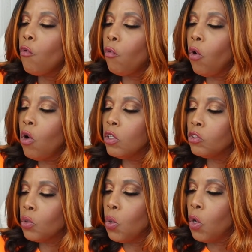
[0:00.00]

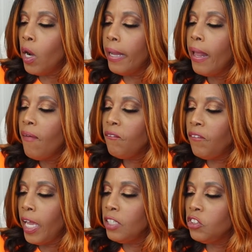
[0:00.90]
Rose Quartz
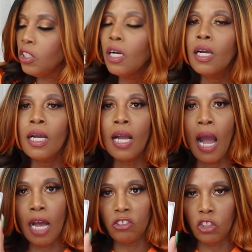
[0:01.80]
Facial
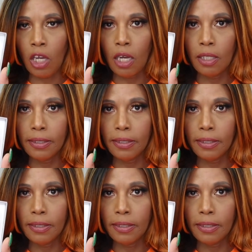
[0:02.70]
Gua Sha.